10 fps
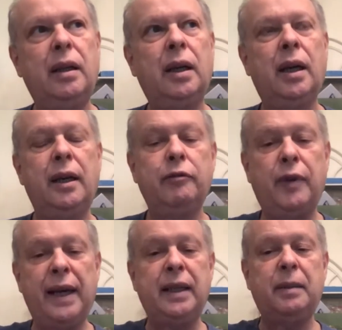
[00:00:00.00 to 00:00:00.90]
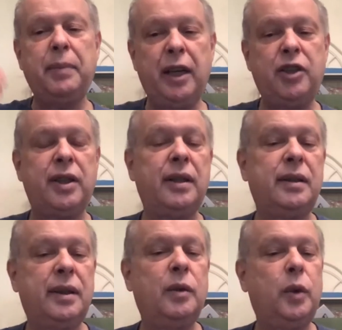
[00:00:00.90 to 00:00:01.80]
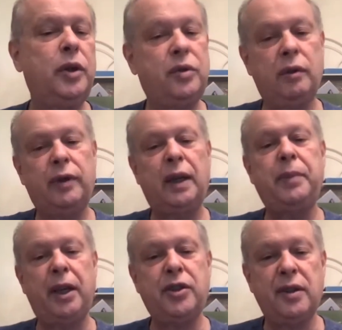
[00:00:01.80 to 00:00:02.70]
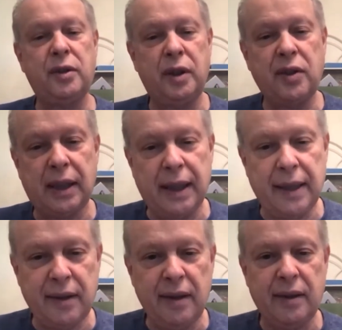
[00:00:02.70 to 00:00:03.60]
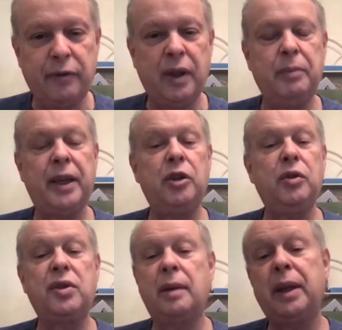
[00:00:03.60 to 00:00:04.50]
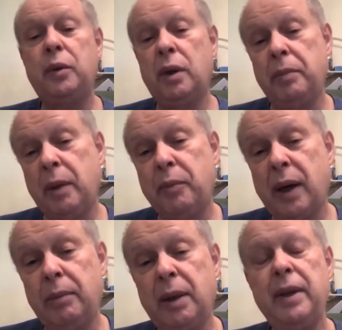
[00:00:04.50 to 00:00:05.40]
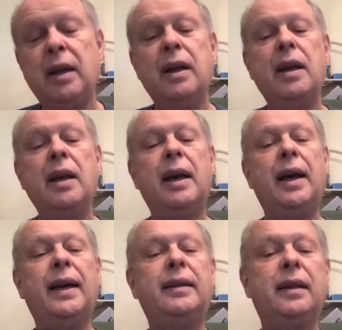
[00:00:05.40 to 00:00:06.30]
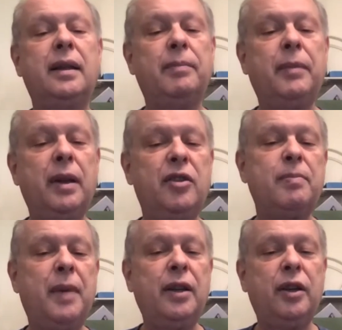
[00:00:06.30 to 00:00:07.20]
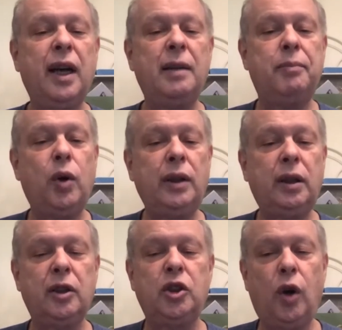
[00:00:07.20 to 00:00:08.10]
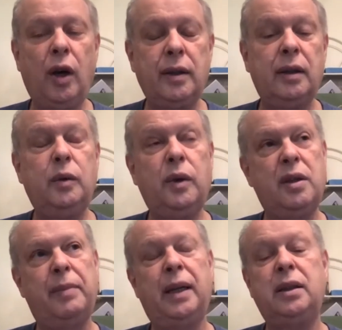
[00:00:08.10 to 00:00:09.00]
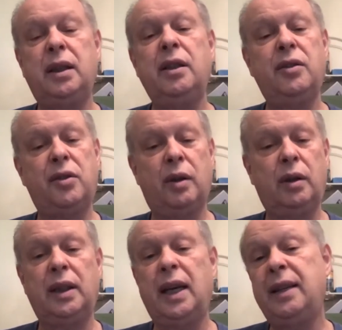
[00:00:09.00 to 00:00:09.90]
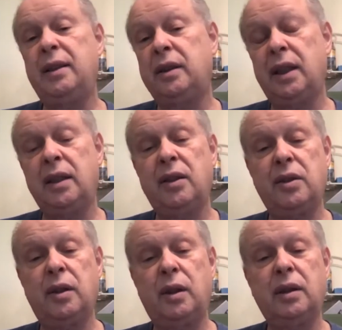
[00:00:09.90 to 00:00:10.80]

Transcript: uh, invited a patient. You know, we used to invite patients to these classes if anybody knew somebody with a big problem. And the, this mother had brought her daughter, who was about ten years old, nine or ten years old,